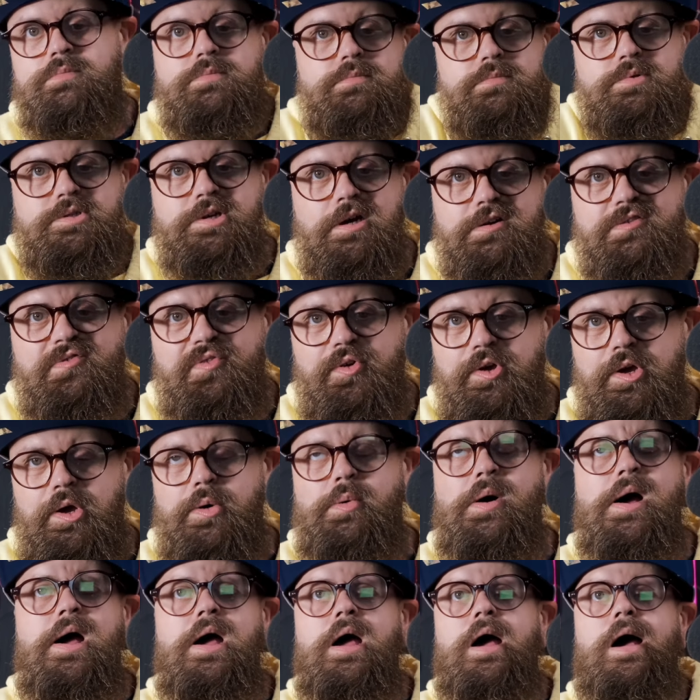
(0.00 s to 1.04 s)
sucks for you.
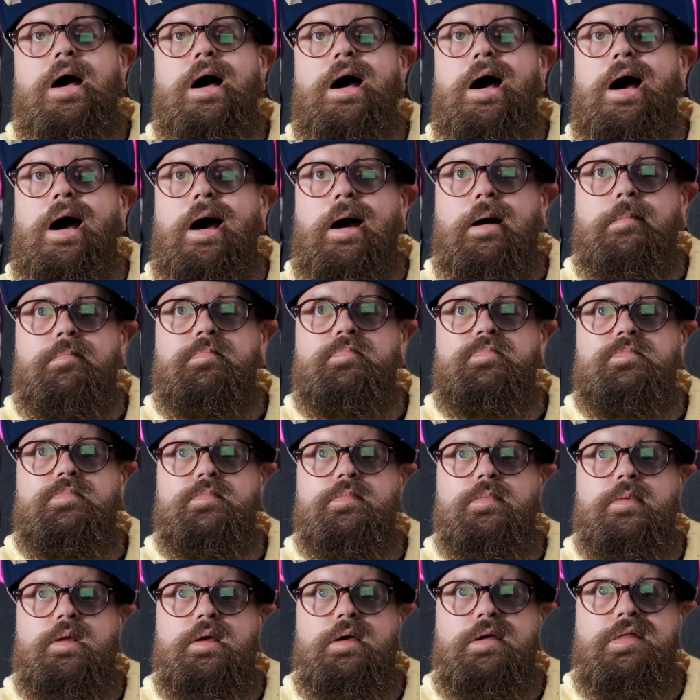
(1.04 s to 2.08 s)
Um,
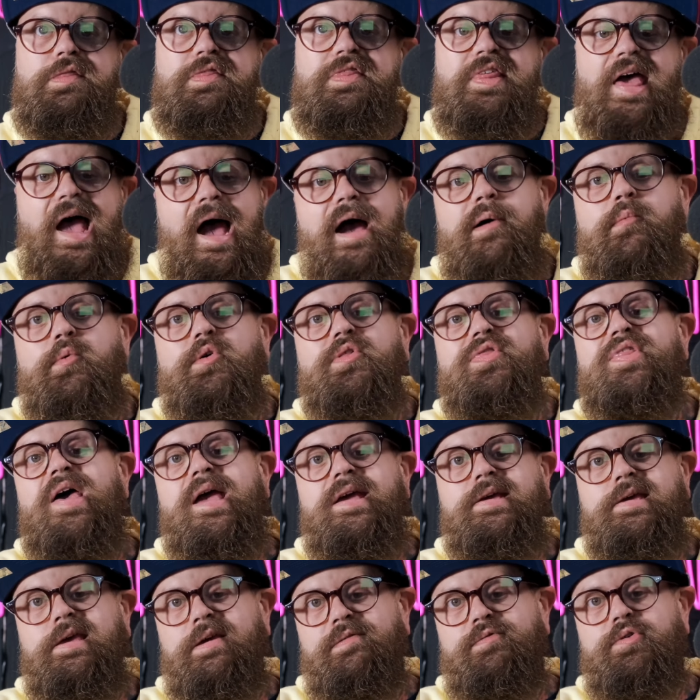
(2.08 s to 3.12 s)
that will
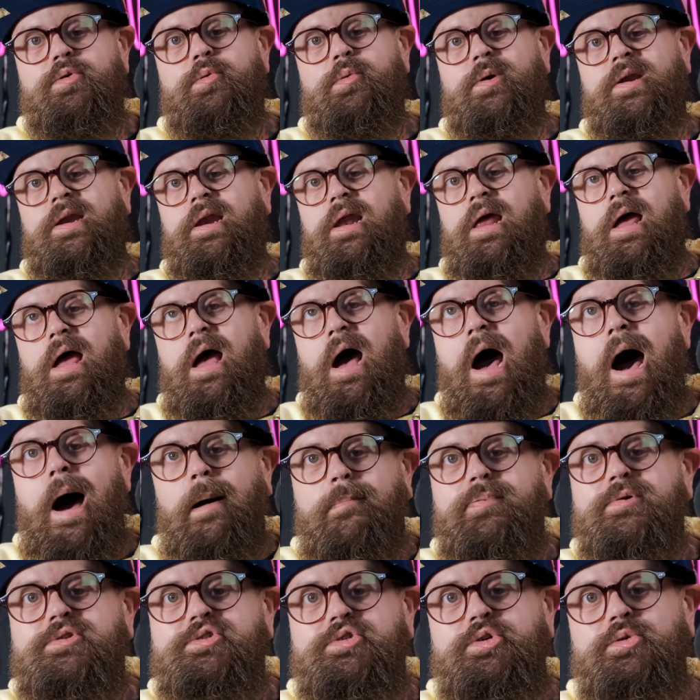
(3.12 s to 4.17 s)
then give you an
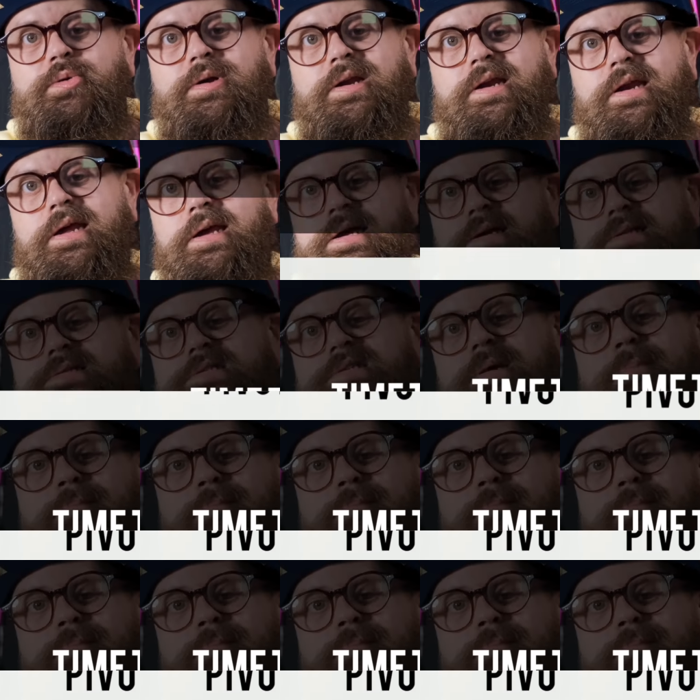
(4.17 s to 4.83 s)
opportunity to